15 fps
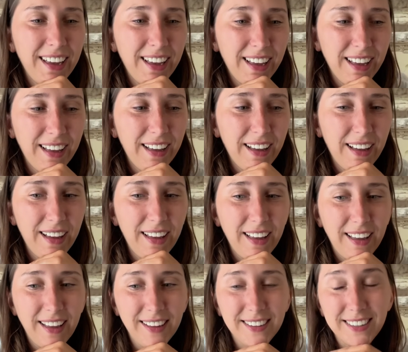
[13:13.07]

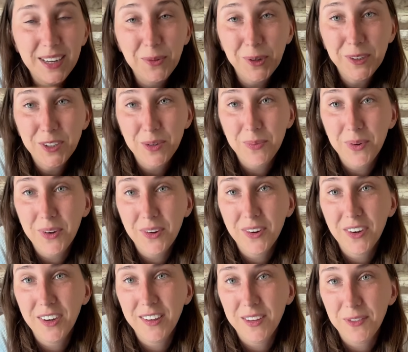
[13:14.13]
and I want to
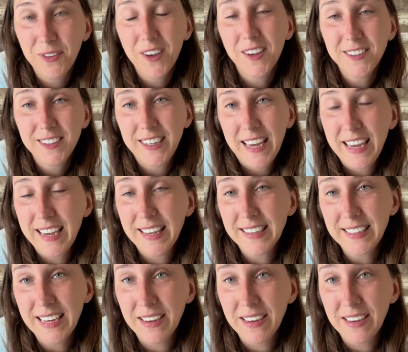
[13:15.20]
book the first date